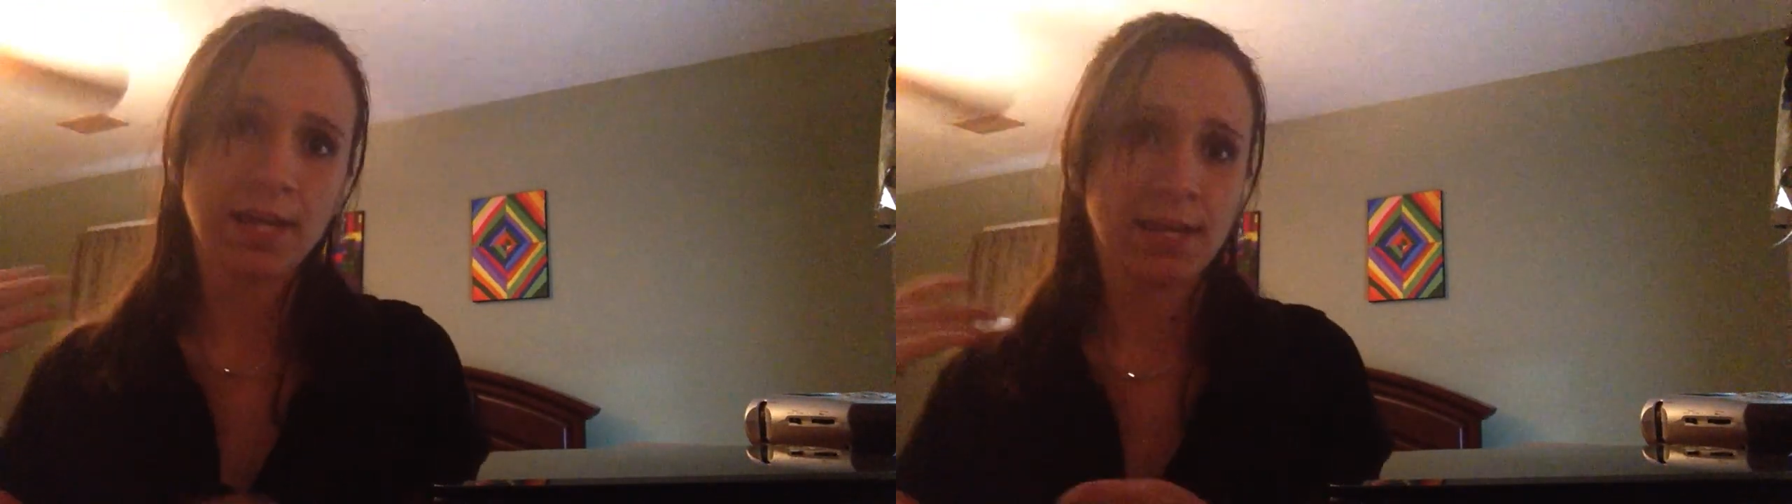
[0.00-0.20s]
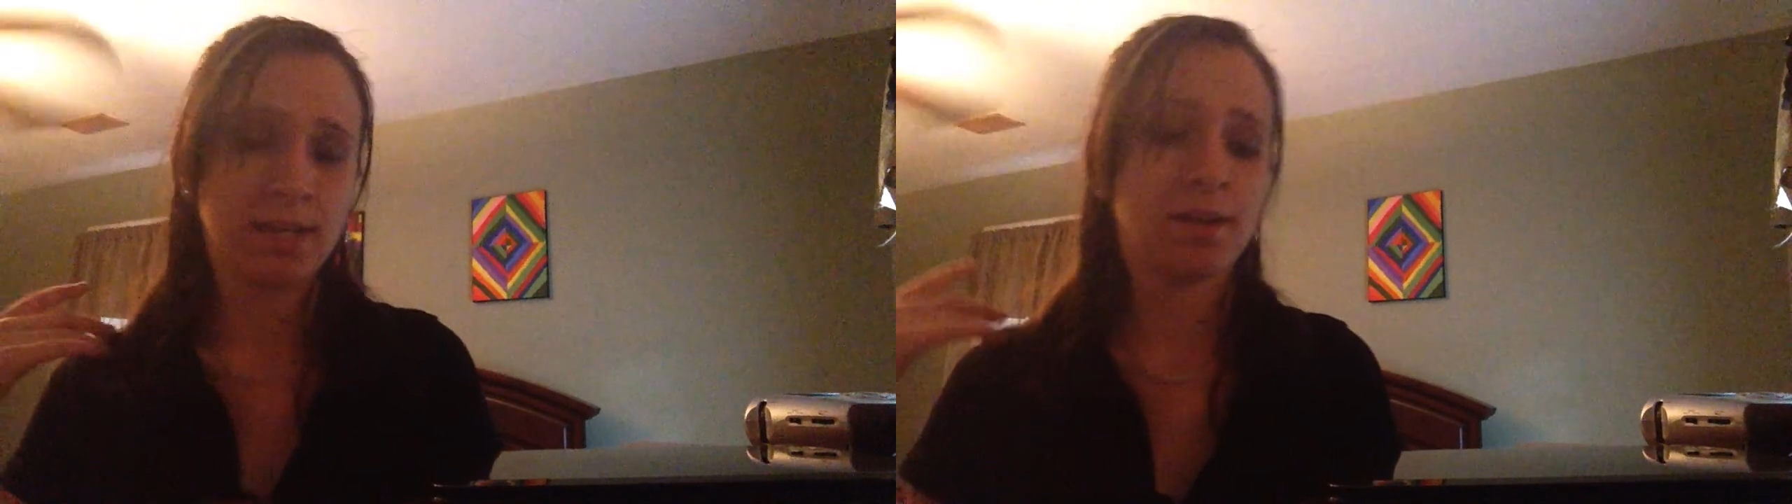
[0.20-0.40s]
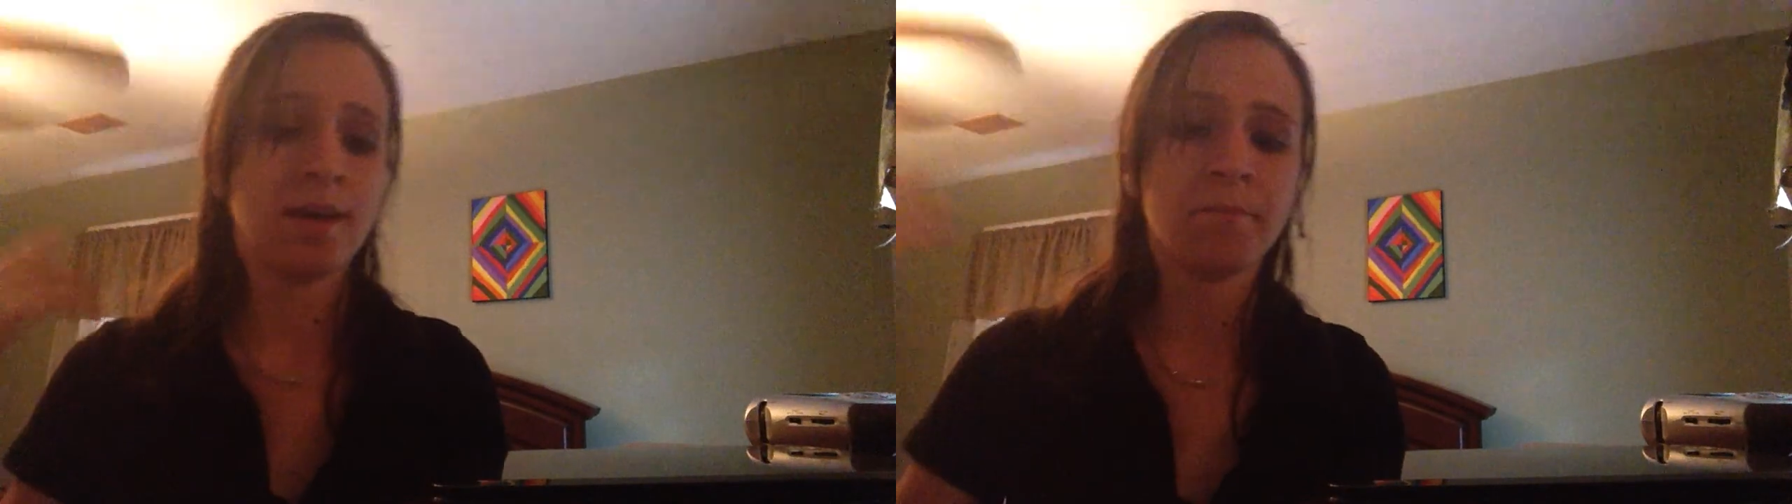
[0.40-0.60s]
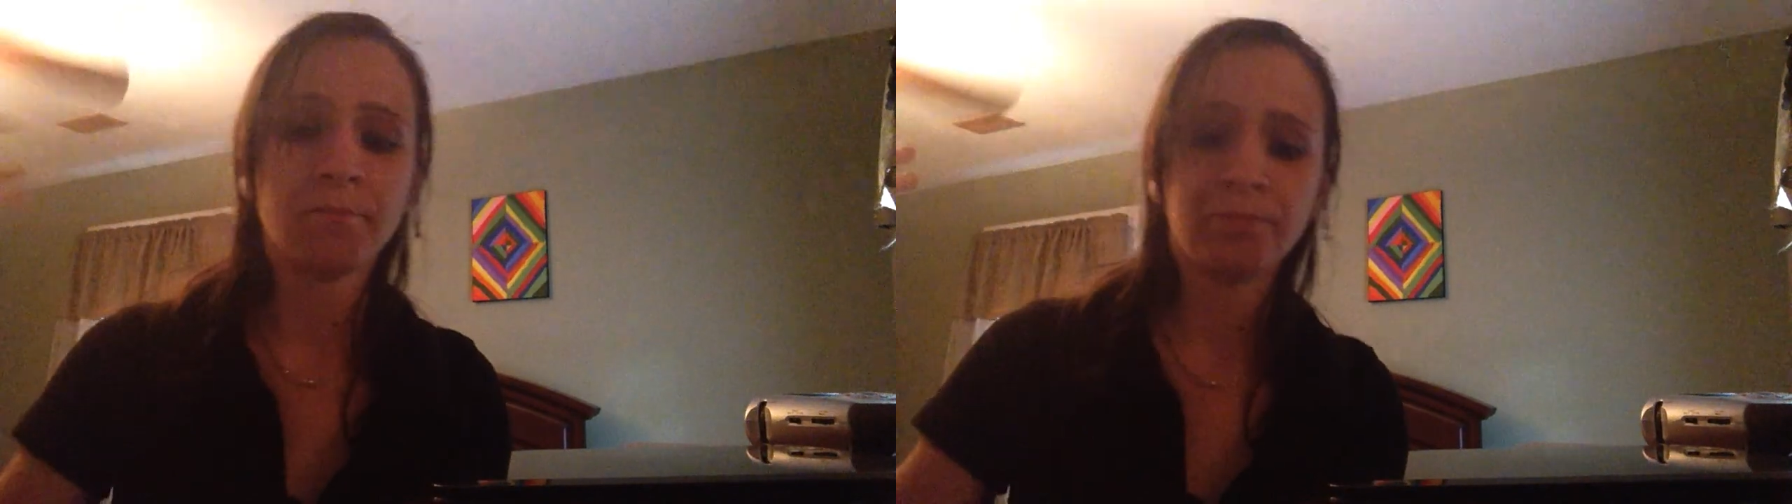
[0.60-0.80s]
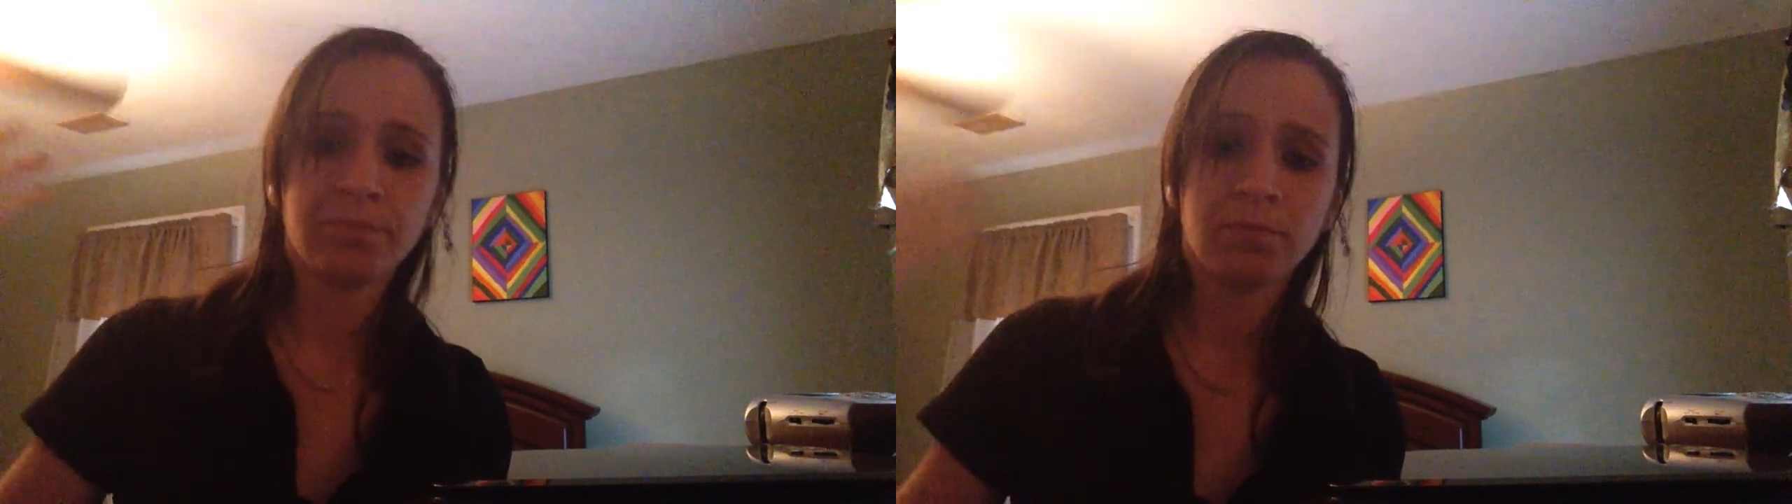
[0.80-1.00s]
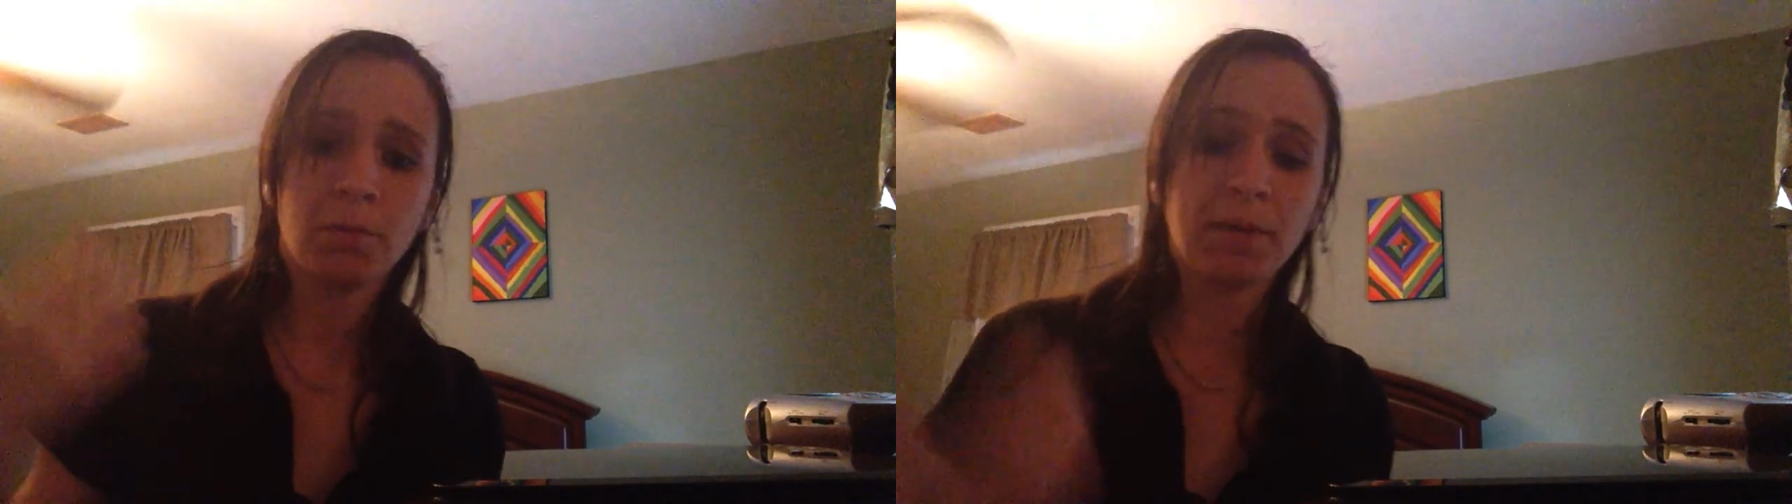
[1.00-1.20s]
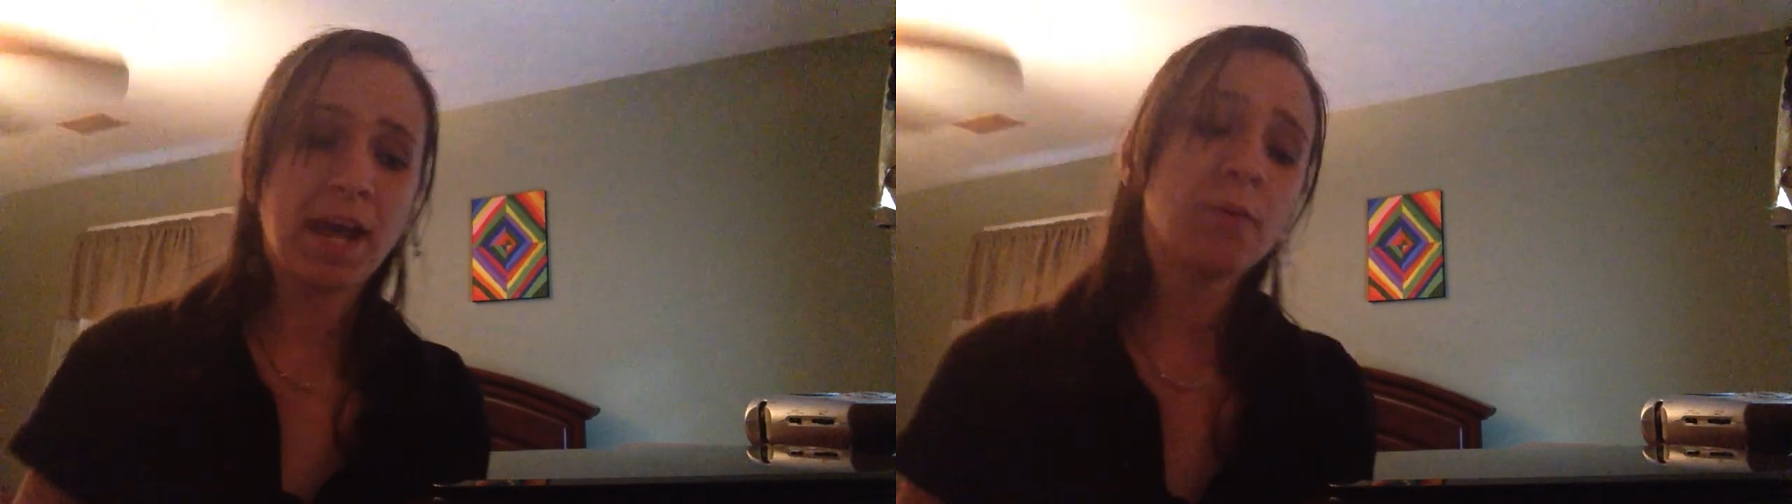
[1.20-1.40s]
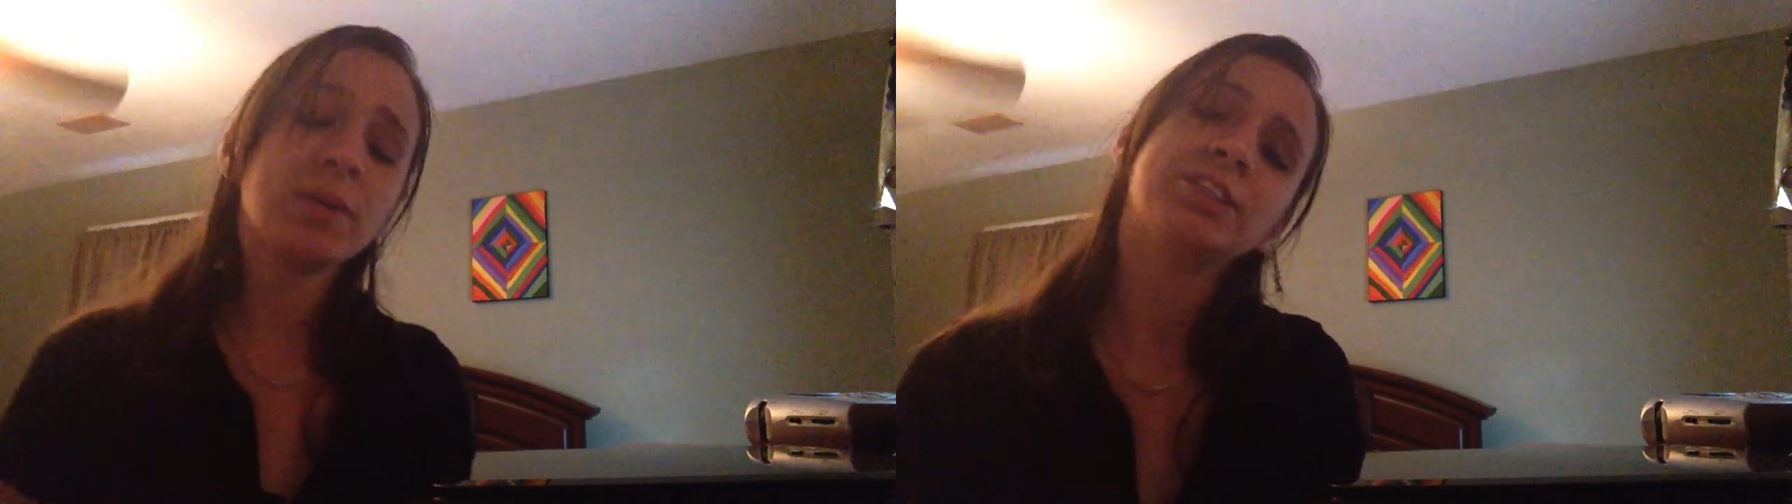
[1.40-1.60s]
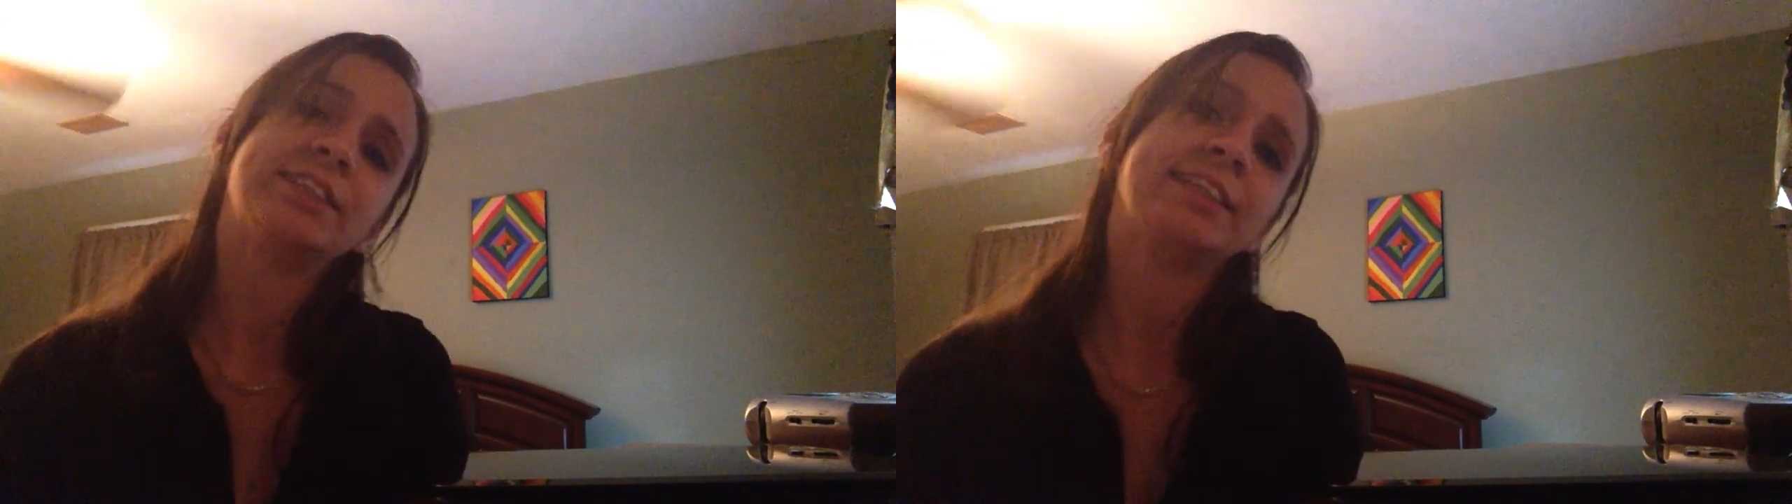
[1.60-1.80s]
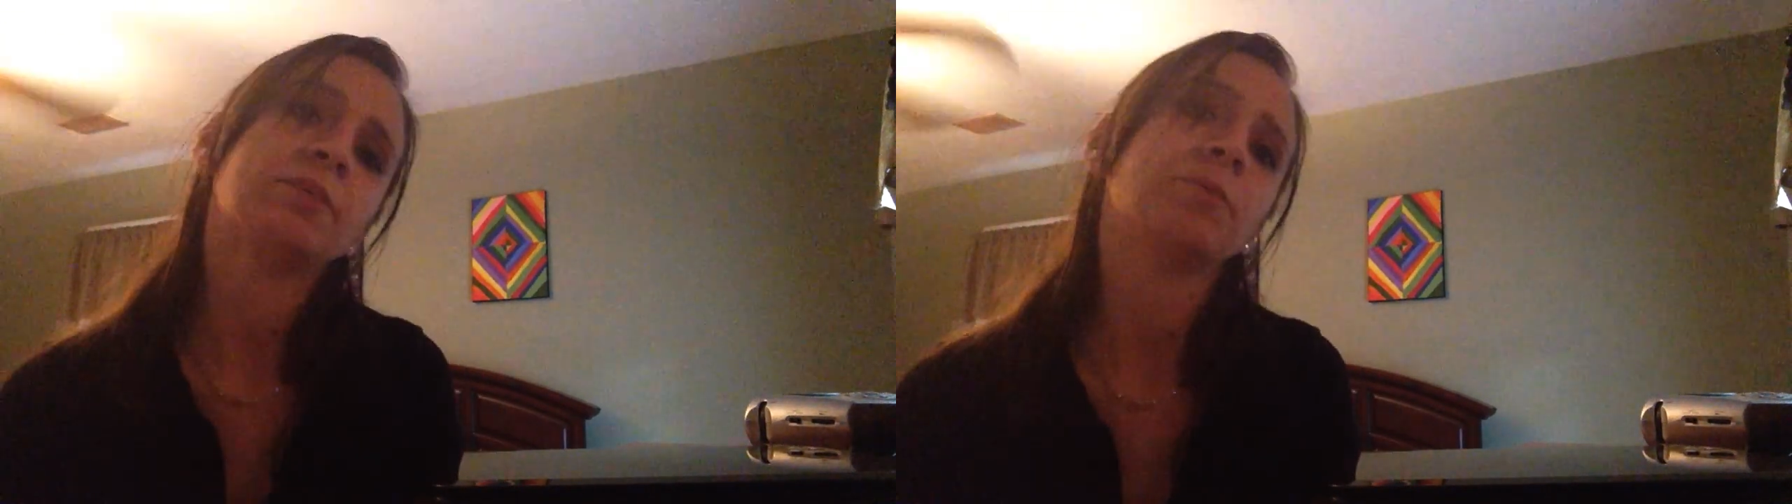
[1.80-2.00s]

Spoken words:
and but how we could see it